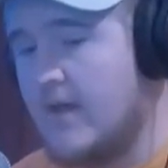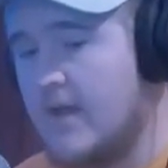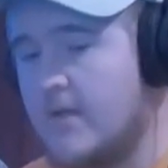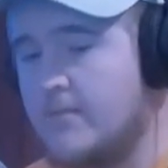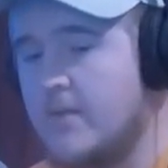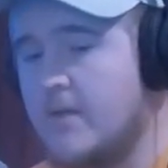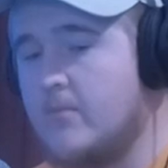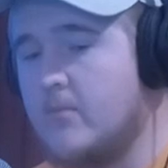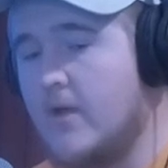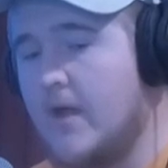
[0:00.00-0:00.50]
a
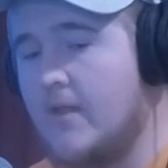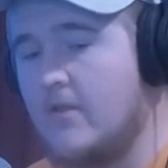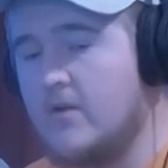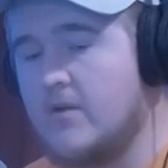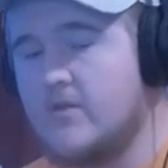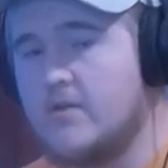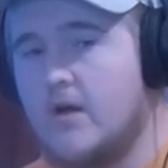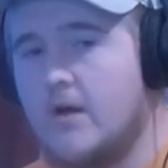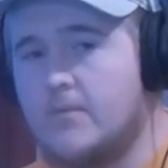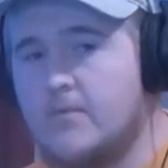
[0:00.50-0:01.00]
lot of people I
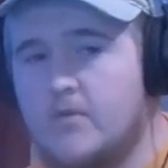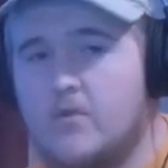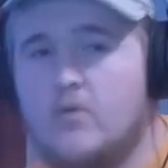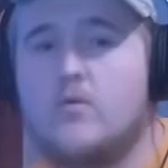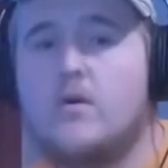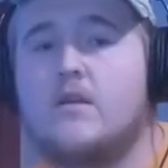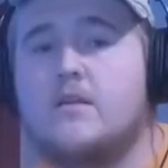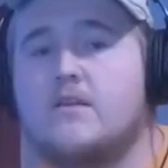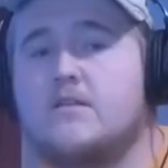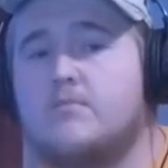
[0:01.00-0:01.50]
looked up
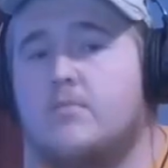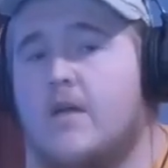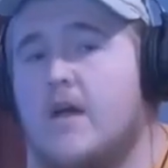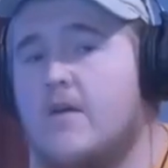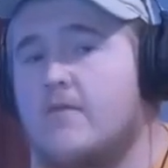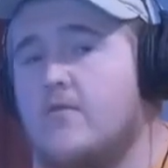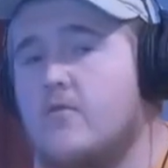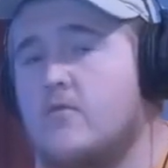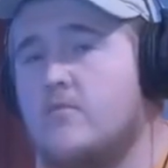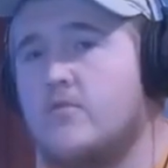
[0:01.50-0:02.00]
to on this
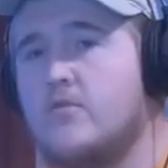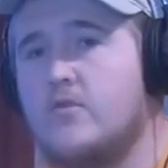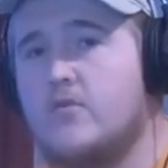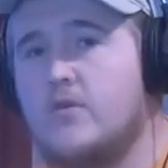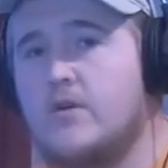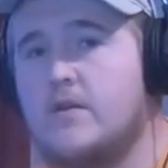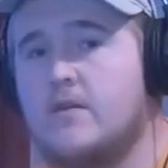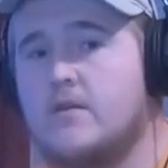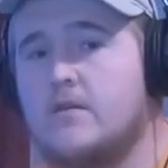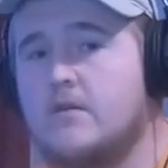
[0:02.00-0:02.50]
platform
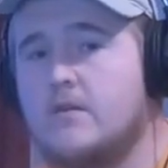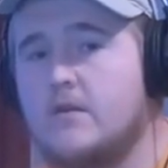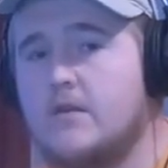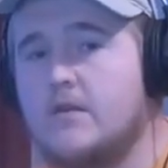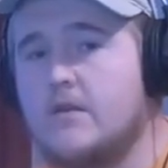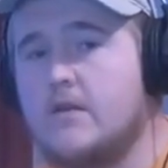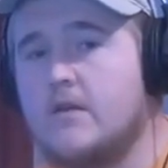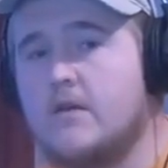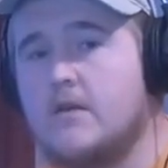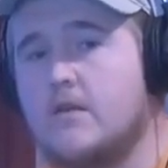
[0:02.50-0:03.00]
do it,
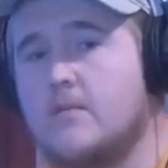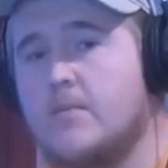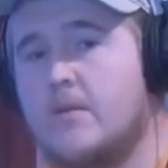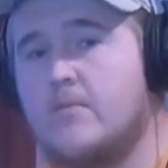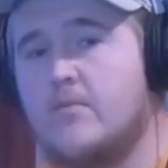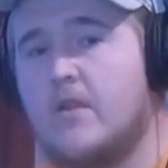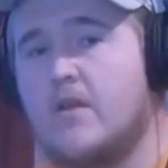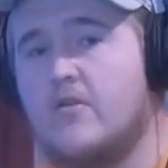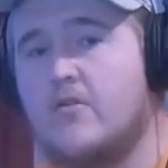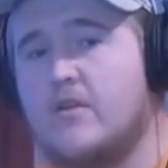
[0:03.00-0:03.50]
and uh, the
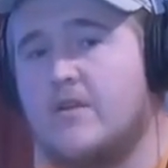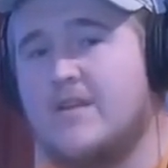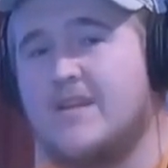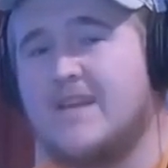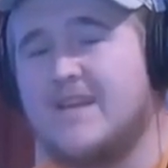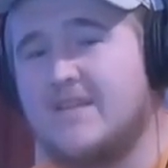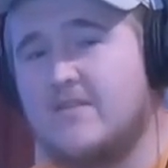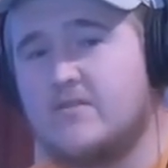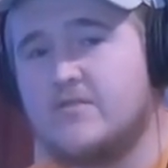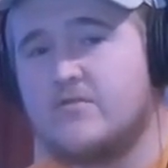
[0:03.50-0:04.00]
people that are
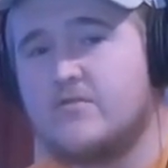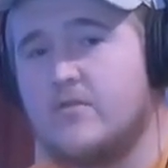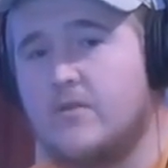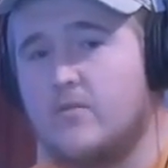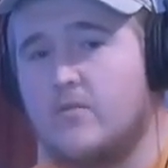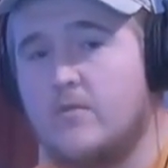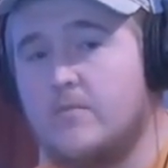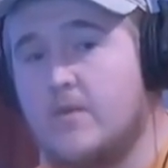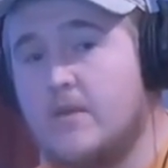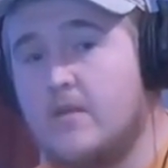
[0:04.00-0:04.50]
in the
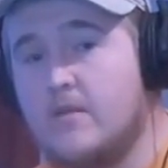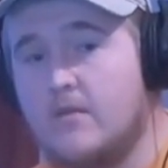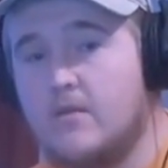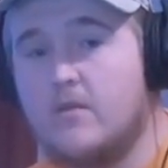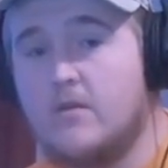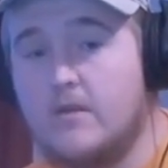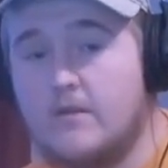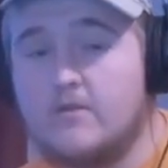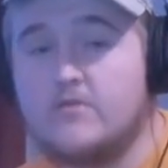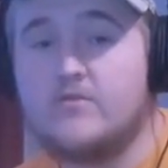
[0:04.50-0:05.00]
industry with me,
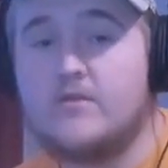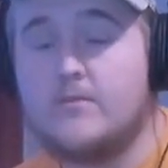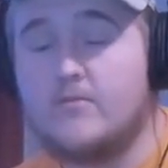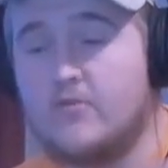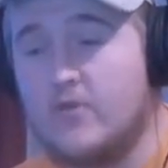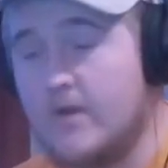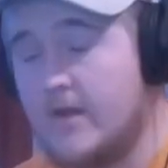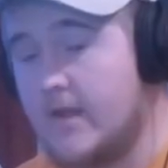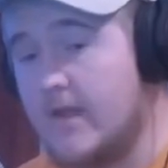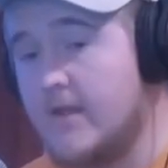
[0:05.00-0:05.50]
the industry
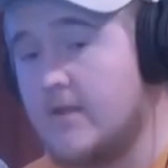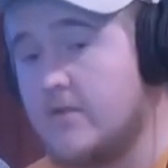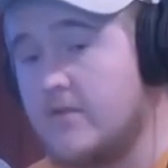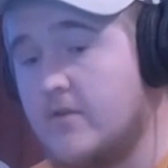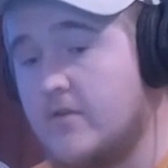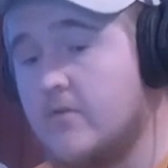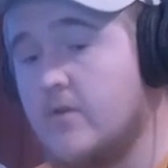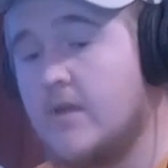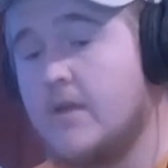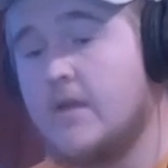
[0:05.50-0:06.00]
I'm trying to get
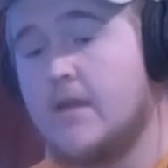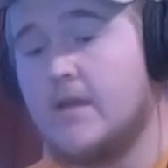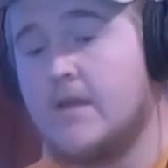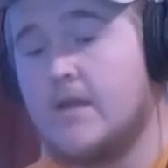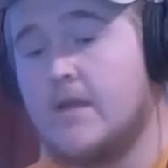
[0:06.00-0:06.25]
into,